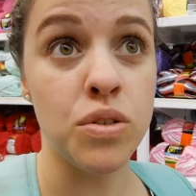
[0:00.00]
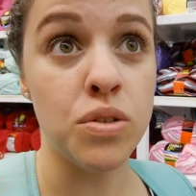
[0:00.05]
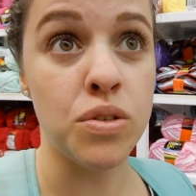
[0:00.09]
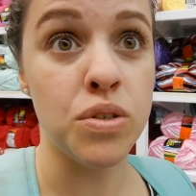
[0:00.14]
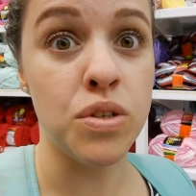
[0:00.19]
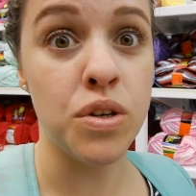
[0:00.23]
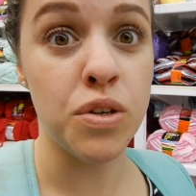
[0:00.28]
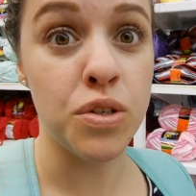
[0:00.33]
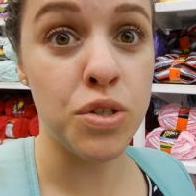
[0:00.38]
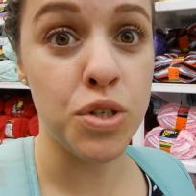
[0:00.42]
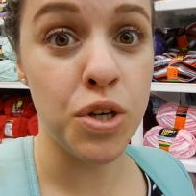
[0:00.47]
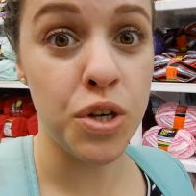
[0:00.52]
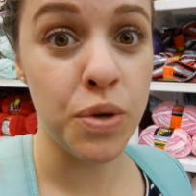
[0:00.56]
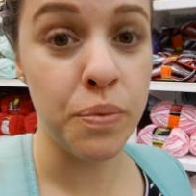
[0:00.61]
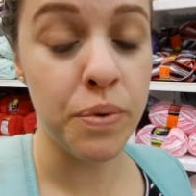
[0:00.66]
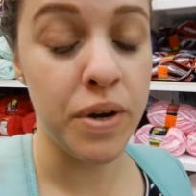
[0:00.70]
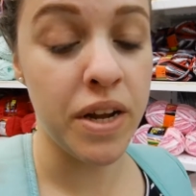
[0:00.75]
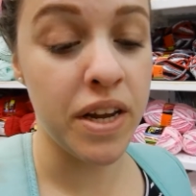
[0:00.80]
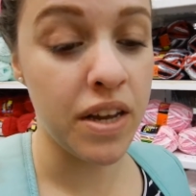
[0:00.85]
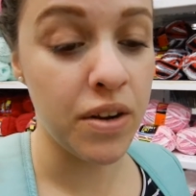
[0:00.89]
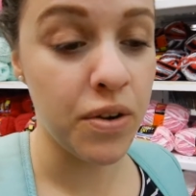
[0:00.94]
store so I'll show you
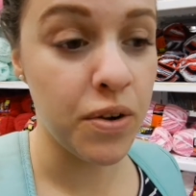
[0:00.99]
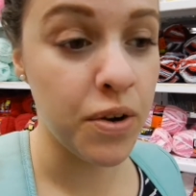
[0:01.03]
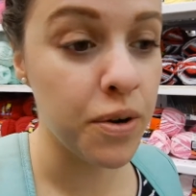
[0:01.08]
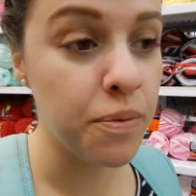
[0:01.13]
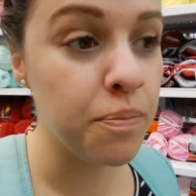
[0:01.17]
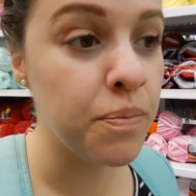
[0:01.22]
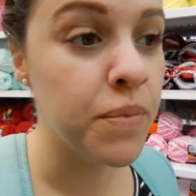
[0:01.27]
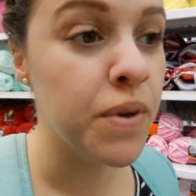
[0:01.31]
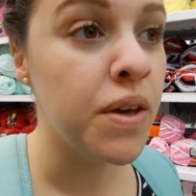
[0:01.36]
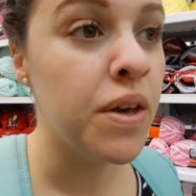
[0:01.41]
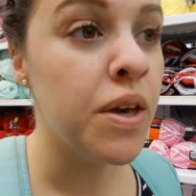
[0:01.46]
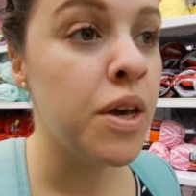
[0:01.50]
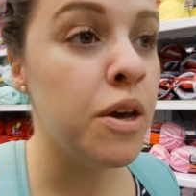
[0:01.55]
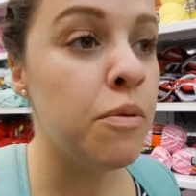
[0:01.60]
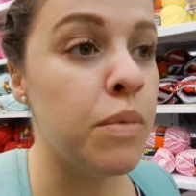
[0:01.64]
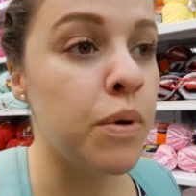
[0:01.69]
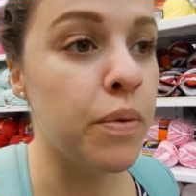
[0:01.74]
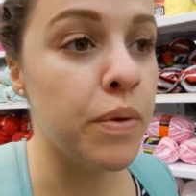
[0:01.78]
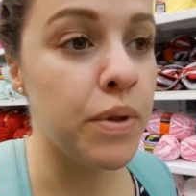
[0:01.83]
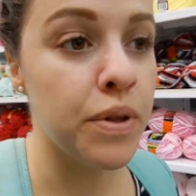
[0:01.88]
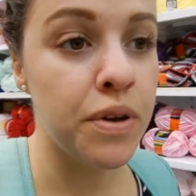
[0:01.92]
when I get home.
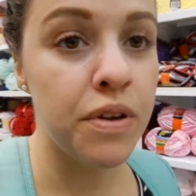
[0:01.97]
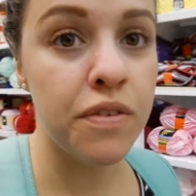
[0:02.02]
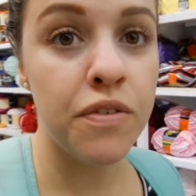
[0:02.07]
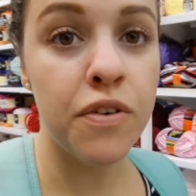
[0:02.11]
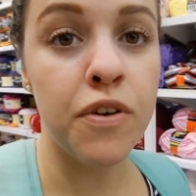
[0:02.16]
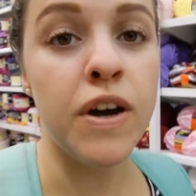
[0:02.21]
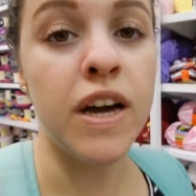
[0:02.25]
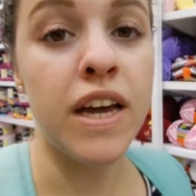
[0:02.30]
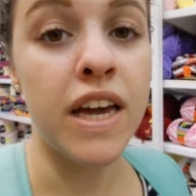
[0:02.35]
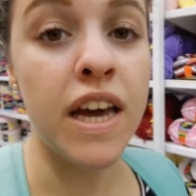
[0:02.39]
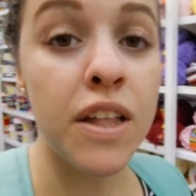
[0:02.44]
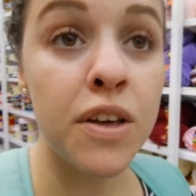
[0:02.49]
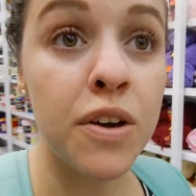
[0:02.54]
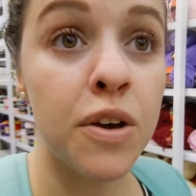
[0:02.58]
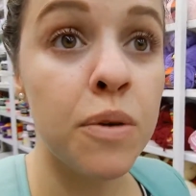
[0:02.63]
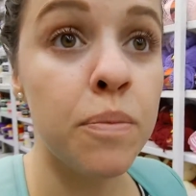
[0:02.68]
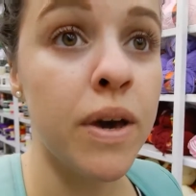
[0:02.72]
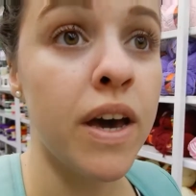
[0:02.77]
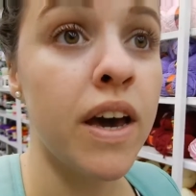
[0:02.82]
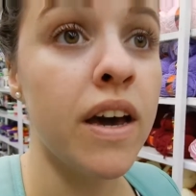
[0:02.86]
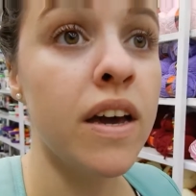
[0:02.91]
But we're looking for a calico
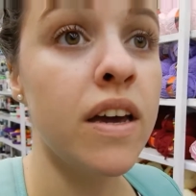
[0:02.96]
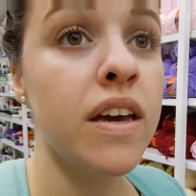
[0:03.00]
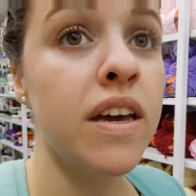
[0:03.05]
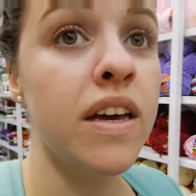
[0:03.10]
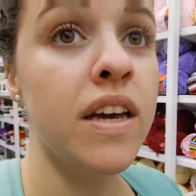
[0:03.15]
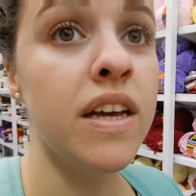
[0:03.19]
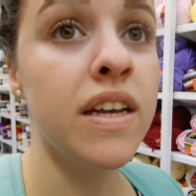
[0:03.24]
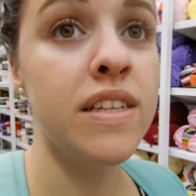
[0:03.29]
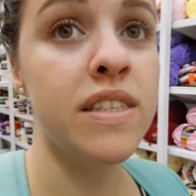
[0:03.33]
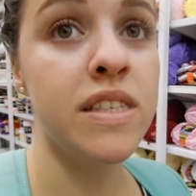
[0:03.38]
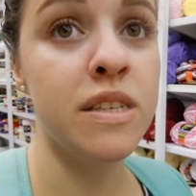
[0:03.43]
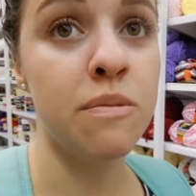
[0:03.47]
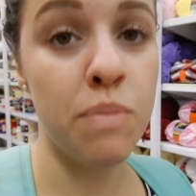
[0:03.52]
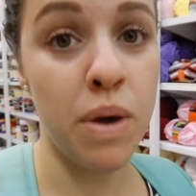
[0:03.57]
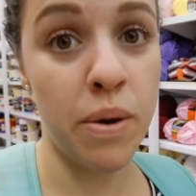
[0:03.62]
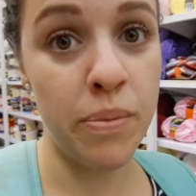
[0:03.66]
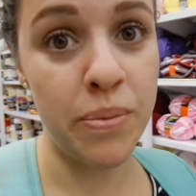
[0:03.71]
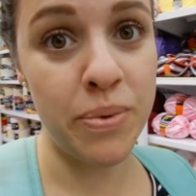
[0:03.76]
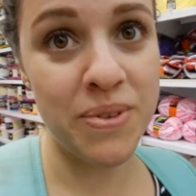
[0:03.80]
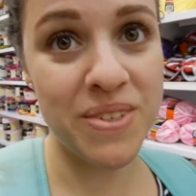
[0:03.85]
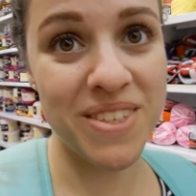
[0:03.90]
bag and some
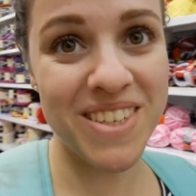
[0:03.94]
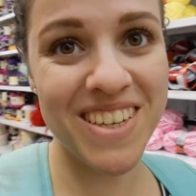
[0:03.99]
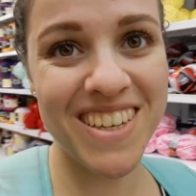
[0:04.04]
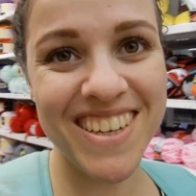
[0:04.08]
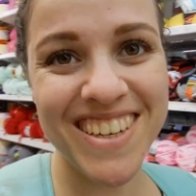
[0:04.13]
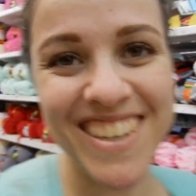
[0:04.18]
pebbles.